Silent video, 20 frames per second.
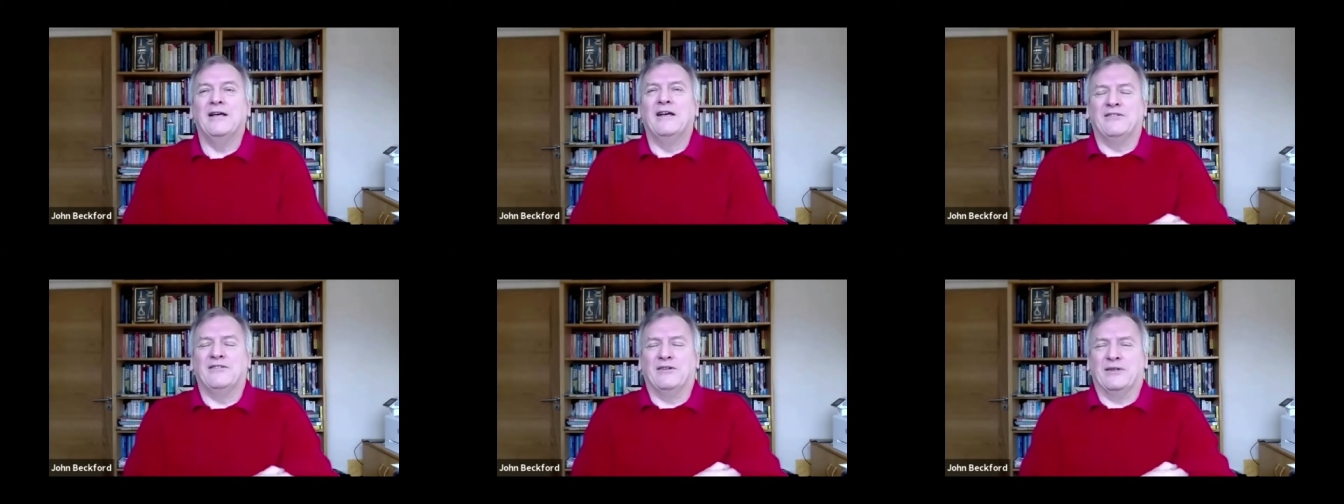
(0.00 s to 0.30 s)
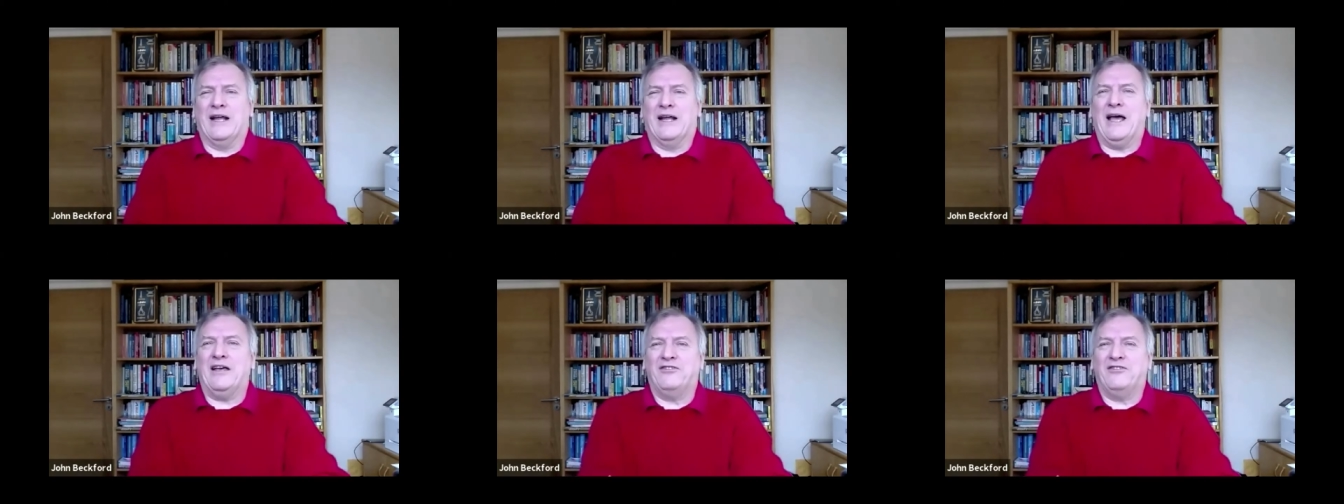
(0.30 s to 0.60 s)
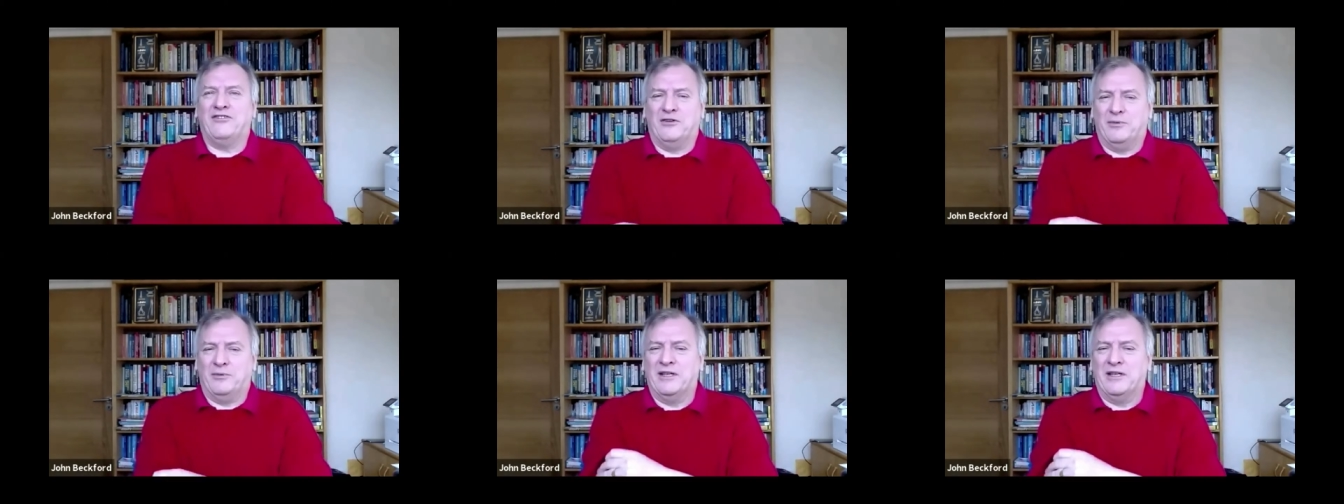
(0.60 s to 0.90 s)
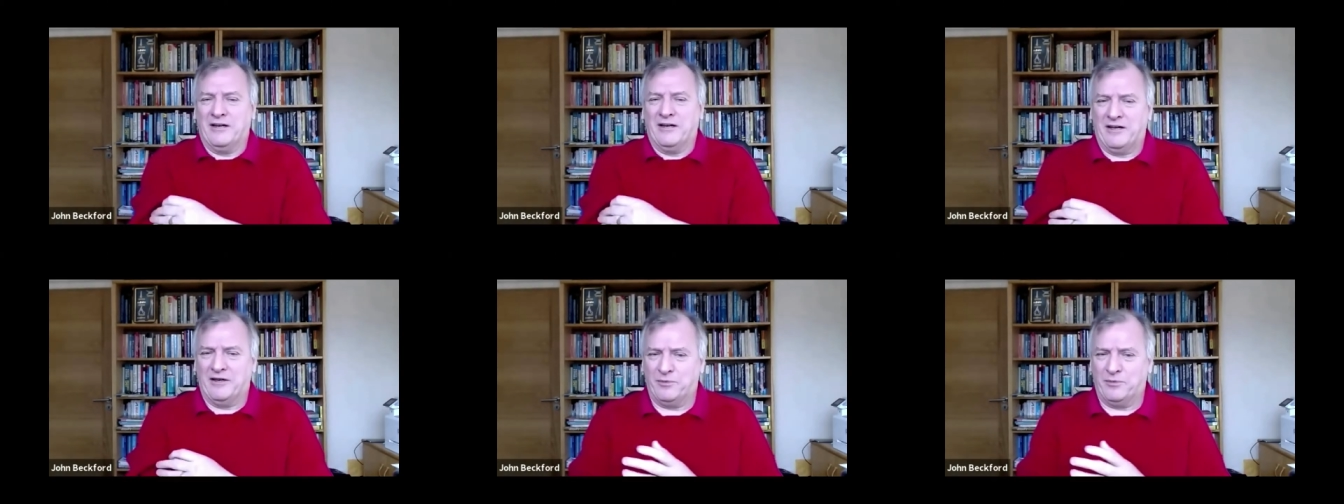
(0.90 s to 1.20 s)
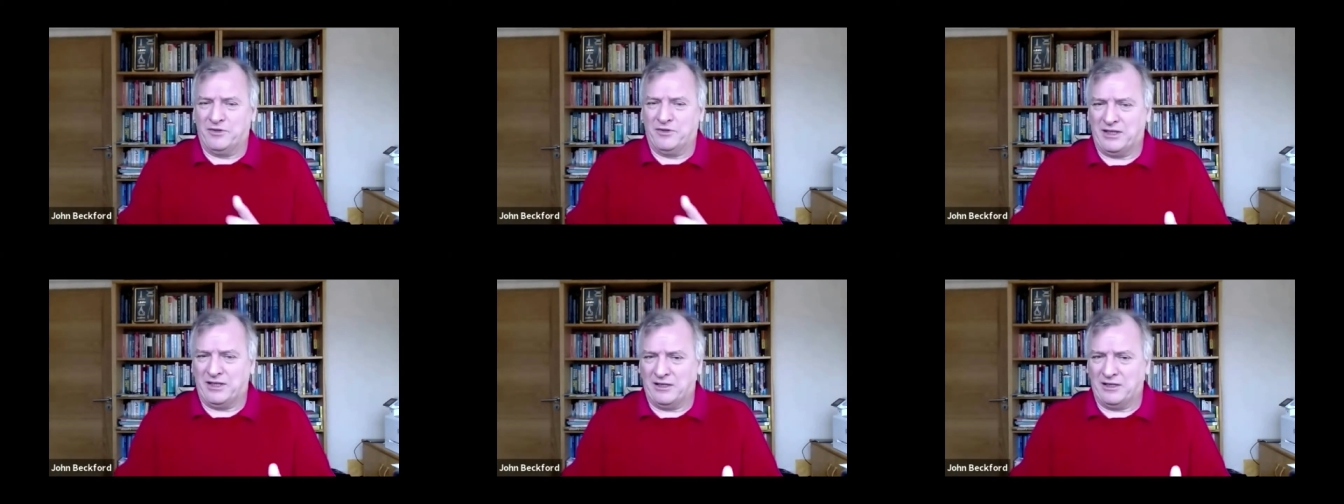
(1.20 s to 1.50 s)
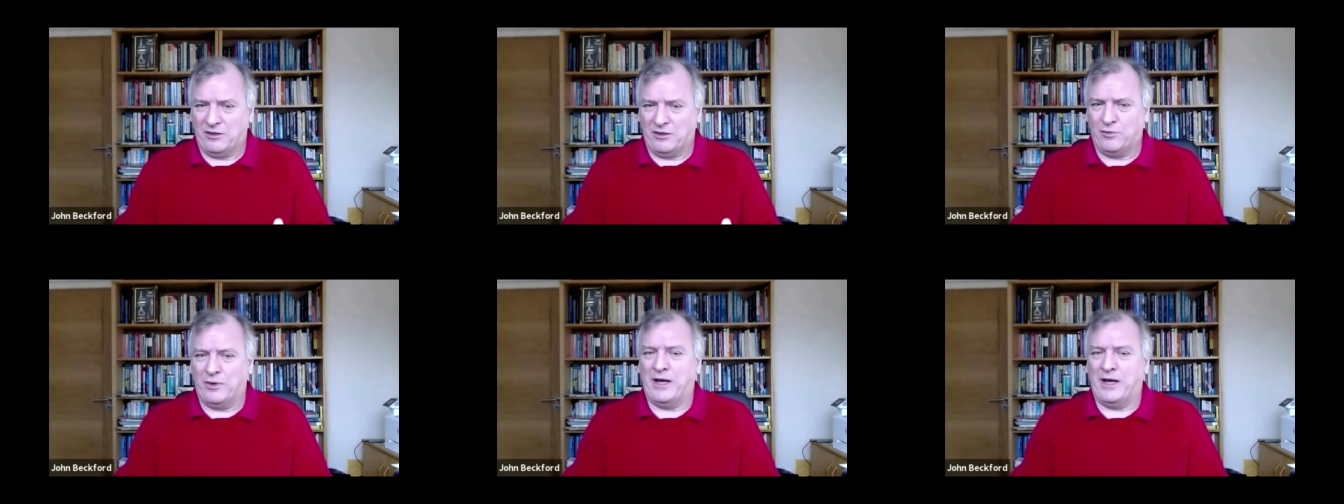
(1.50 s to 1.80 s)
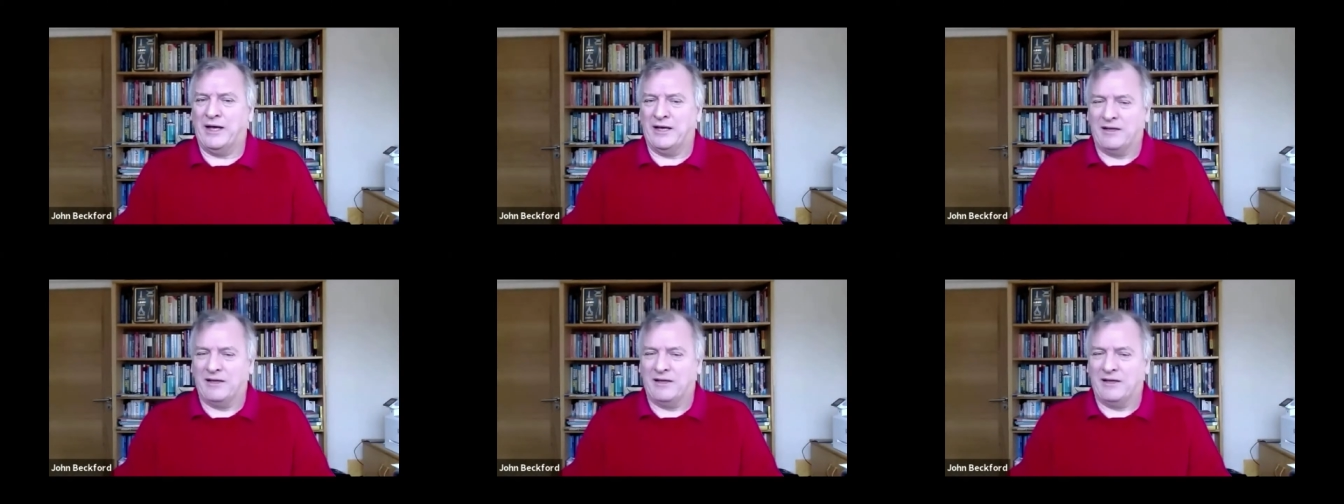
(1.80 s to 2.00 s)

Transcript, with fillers: so it has to be done in a particular way,